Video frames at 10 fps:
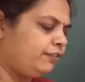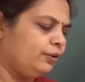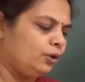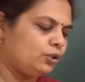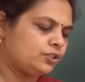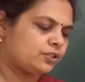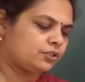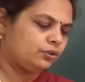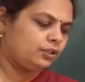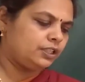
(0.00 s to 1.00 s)

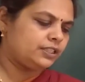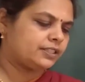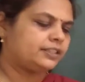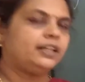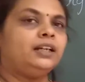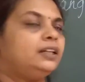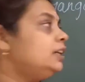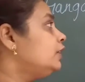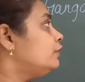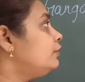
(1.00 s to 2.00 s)
flows towards the
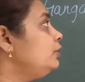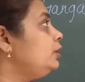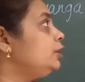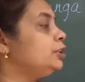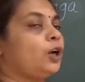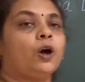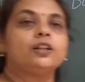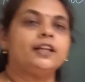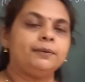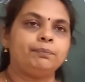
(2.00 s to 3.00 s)
full
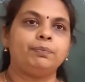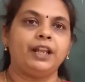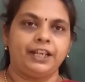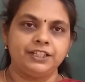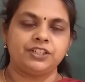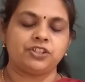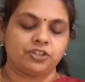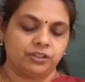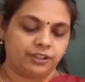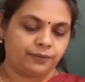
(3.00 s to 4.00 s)
northern plains,
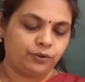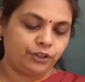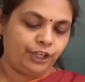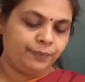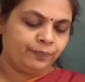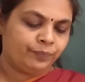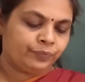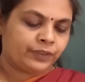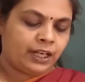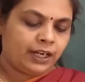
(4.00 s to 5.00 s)
children.
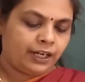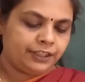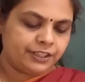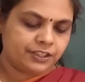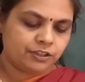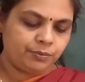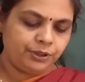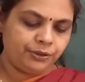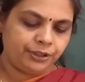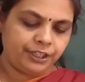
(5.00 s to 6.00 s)
Okay, and its
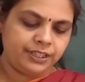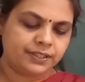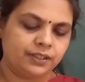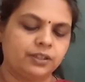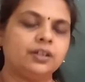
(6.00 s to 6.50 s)
tributaries,